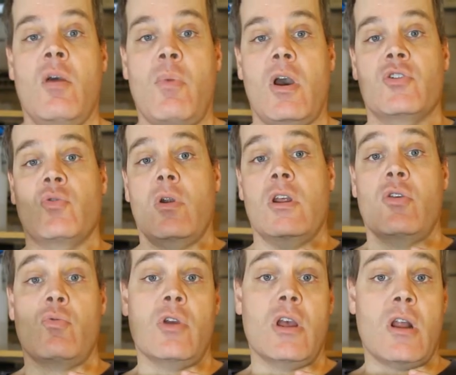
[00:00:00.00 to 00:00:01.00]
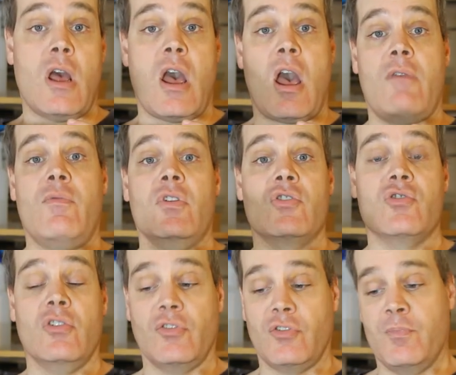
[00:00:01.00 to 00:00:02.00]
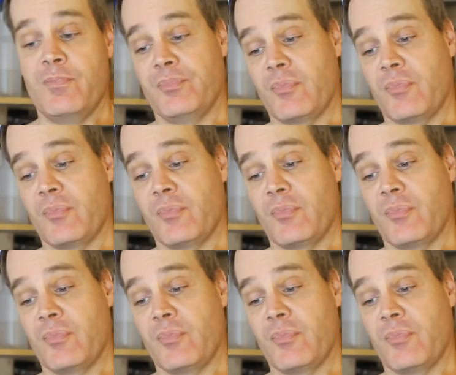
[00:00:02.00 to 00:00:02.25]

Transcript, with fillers: by 23 and a half inches.